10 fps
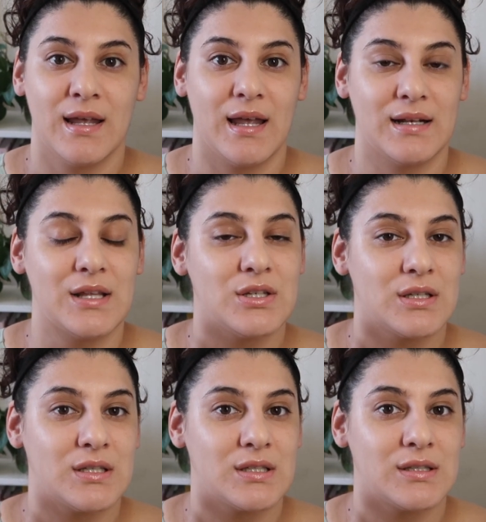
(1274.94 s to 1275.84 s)
And
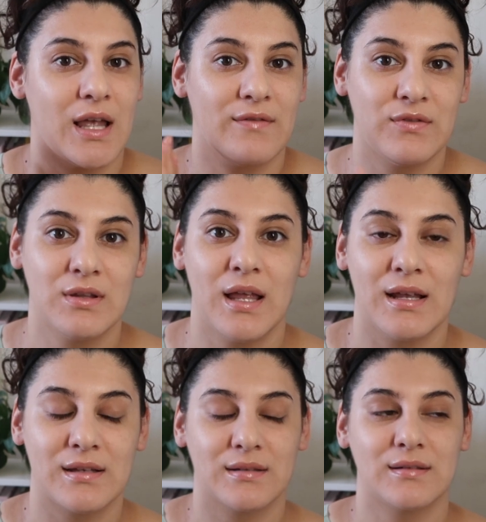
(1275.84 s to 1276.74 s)
I feel
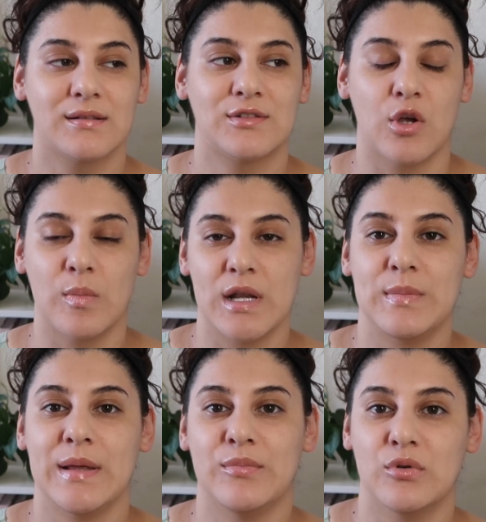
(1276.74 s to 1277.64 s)
like so many
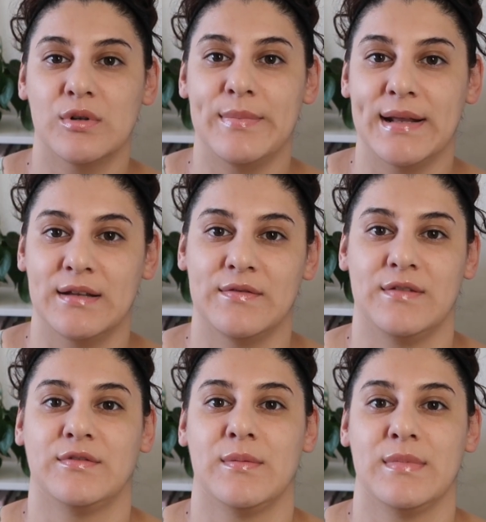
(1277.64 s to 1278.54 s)
people would
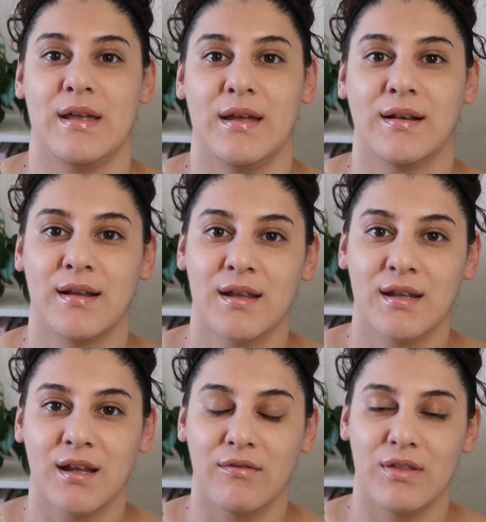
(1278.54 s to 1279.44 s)
benefit from that
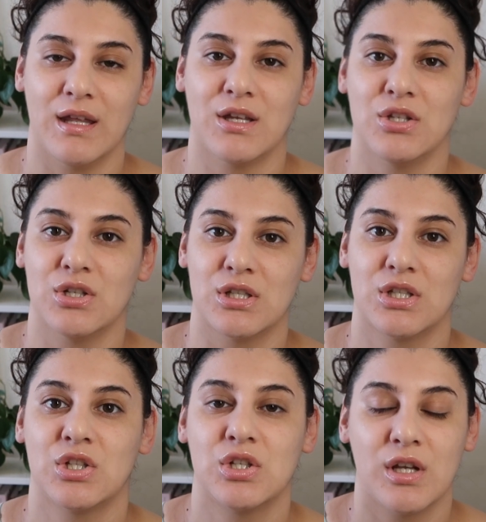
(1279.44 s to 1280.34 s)
if they can
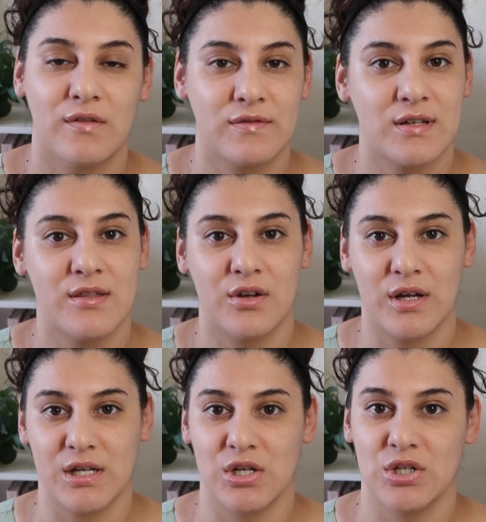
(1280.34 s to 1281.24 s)
just shift their
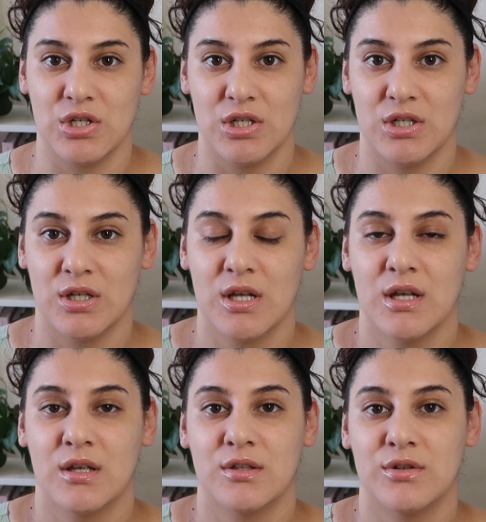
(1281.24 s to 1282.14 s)
energy
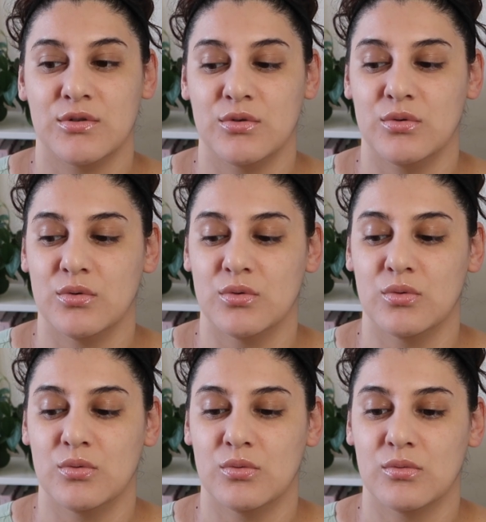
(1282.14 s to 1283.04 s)

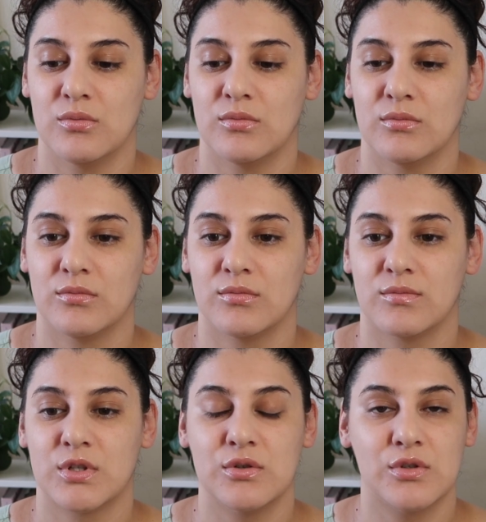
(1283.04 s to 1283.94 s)
to
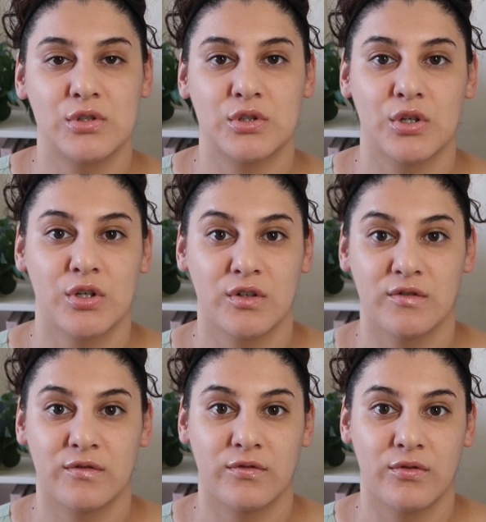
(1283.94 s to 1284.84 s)
serve